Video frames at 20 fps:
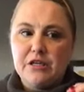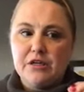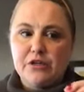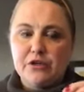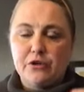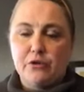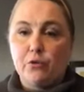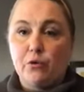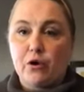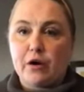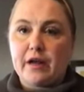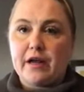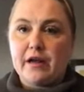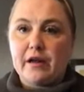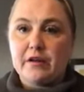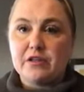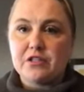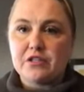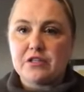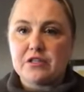you're working
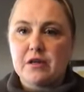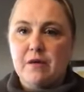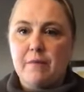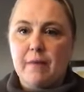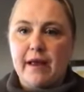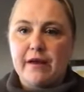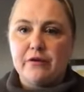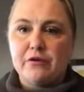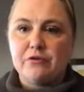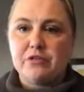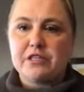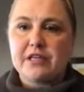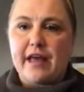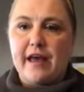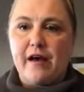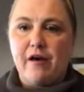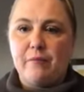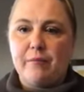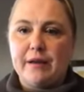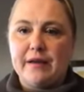on just a minute
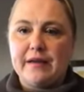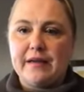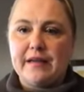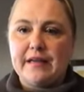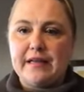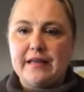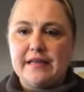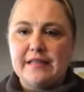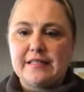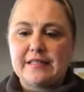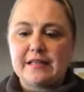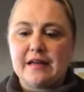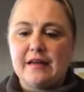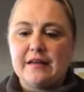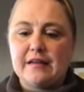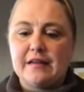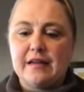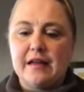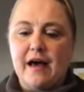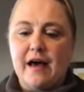scale, but it is a
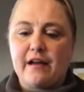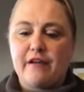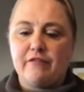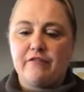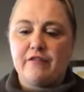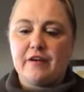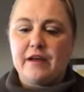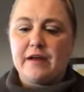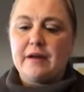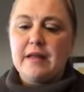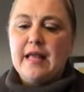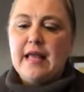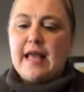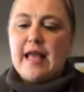lot of fun.